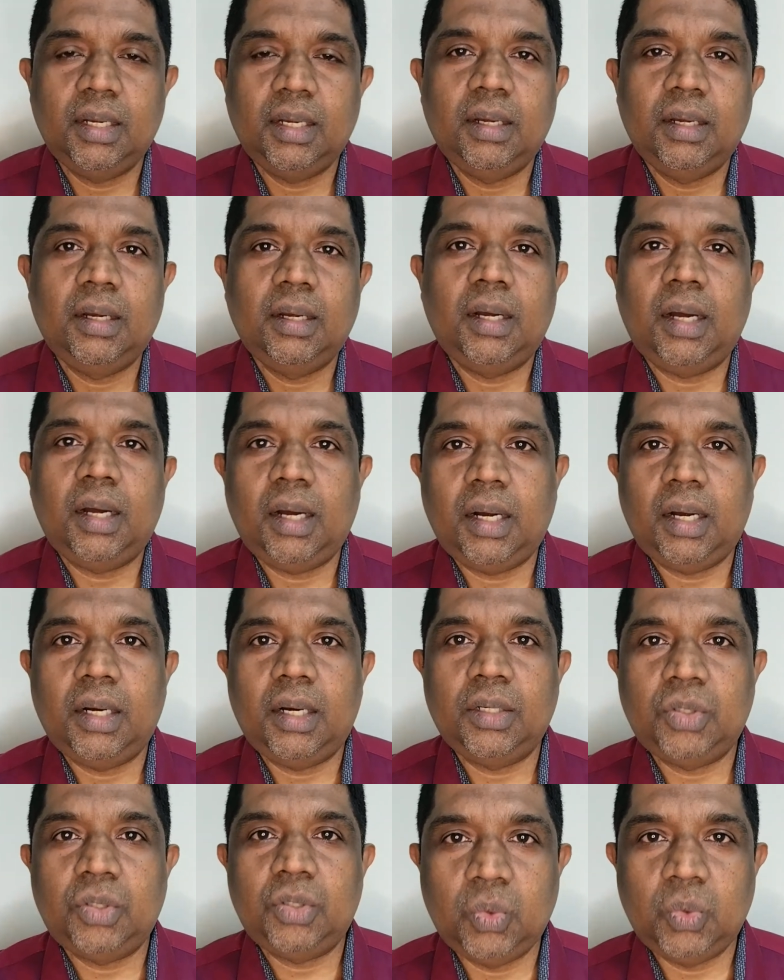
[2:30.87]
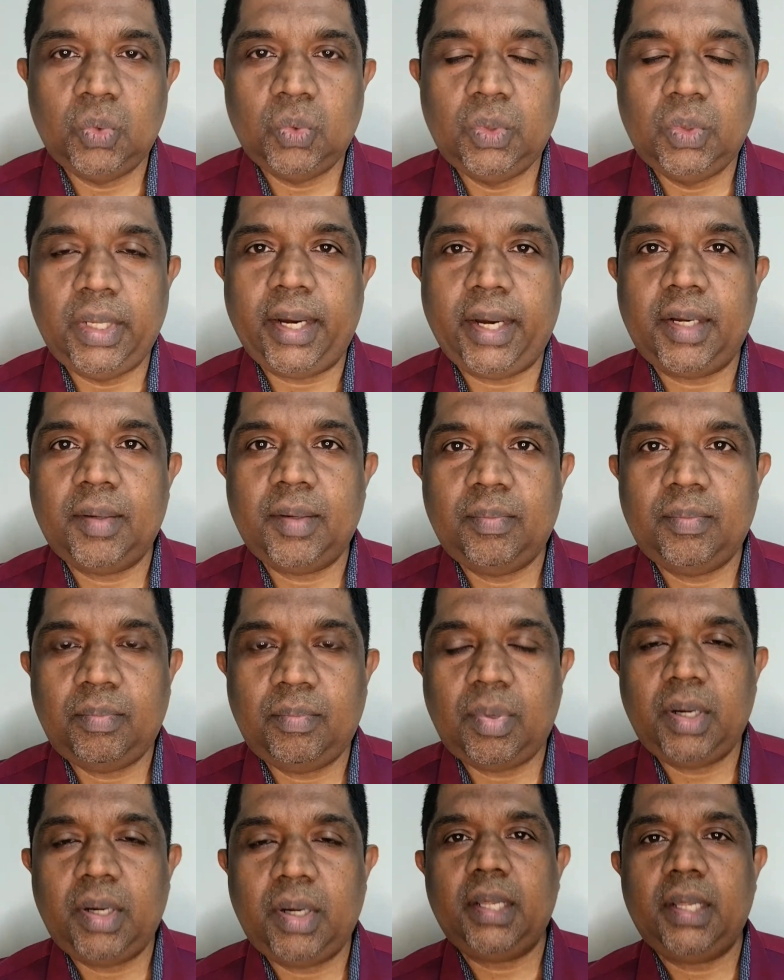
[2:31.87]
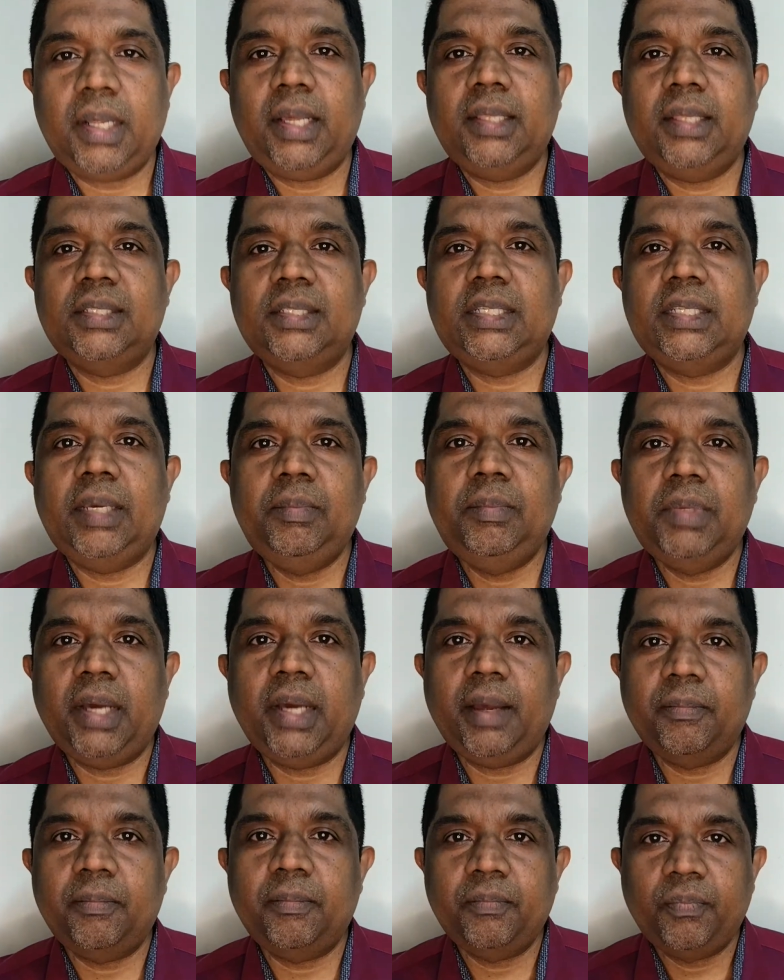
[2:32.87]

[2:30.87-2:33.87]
to do that. But at the same time,